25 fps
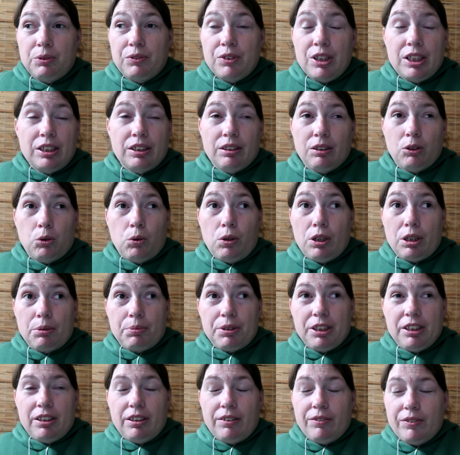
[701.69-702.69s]
We've done it quite a
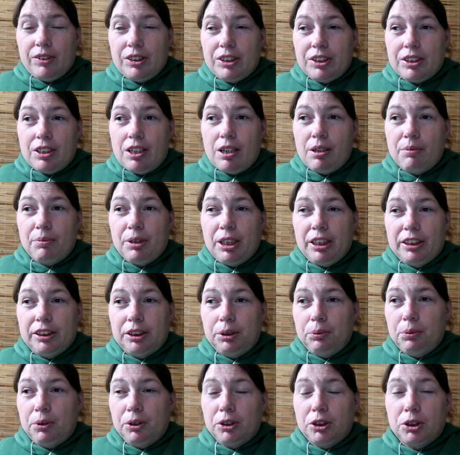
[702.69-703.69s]
bit over the time. I
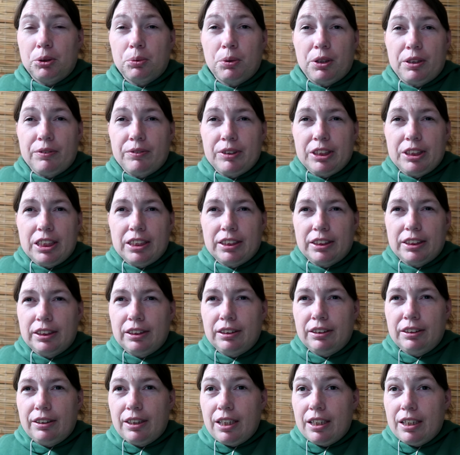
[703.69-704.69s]
actually watched One of a
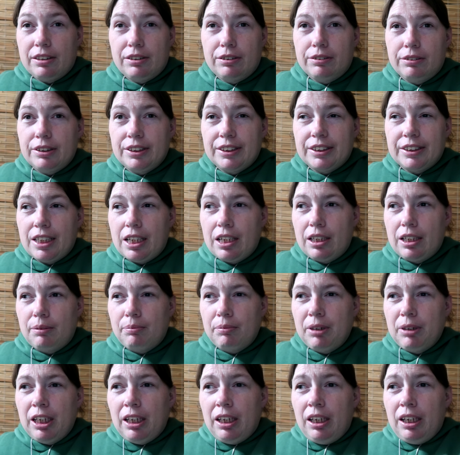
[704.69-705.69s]
Dozen and they do the
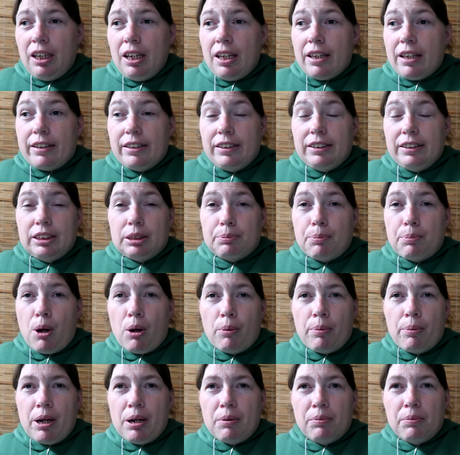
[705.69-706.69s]
same. Things
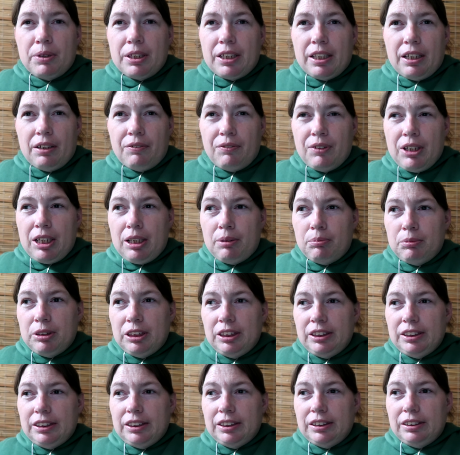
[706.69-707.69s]
pop up with our
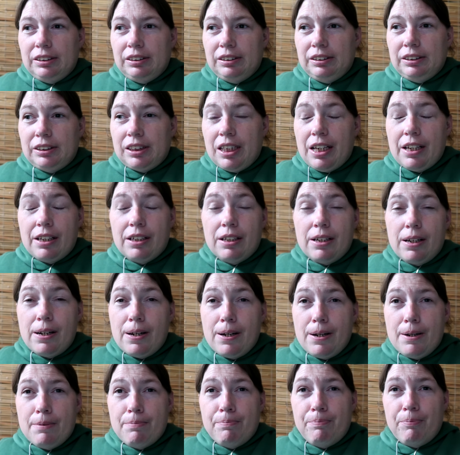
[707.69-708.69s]
families, and
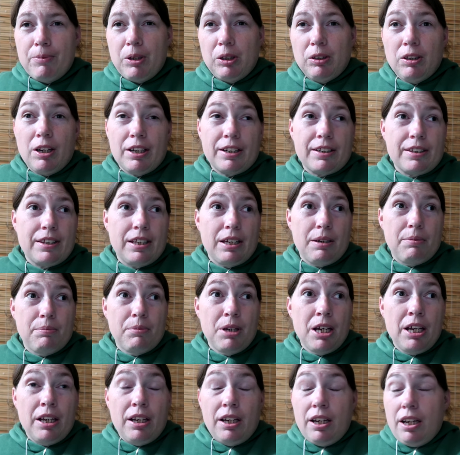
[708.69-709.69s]
um, like
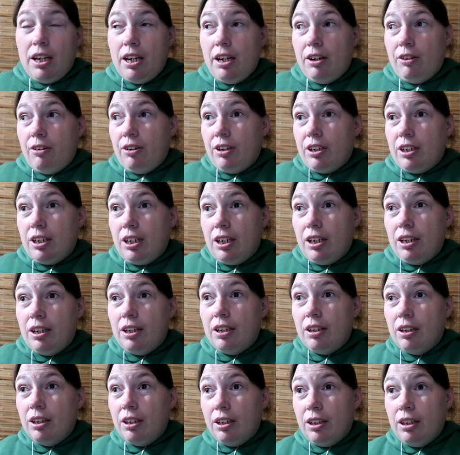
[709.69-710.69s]
them, Eric,
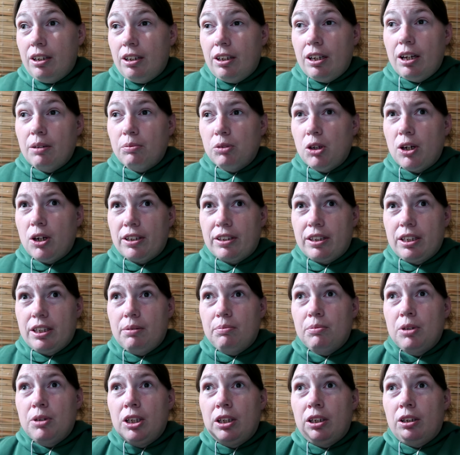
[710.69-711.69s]
I'd like
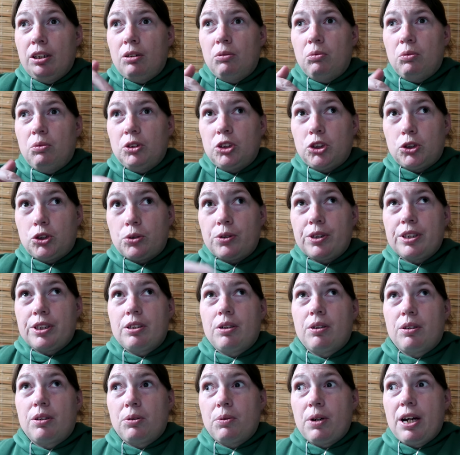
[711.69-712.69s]
them, with Troy
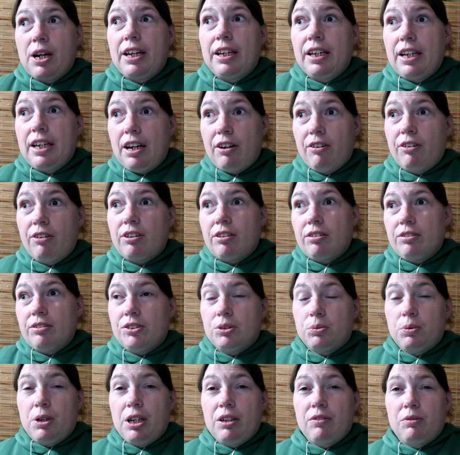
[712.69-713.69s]
going away, Eric
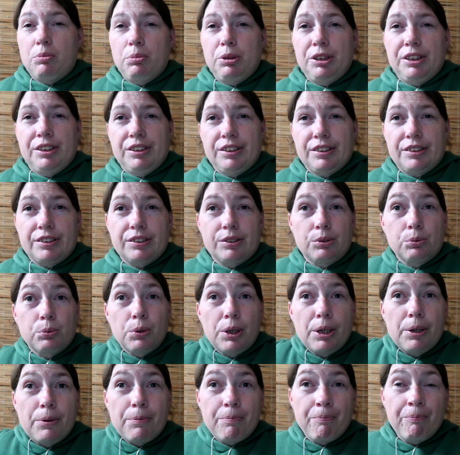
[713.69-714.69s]
goes away for business as
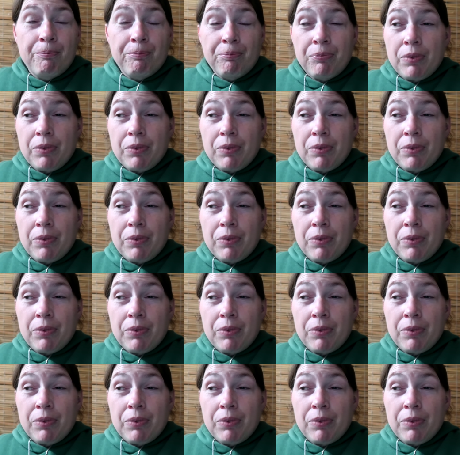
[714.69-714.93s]
well.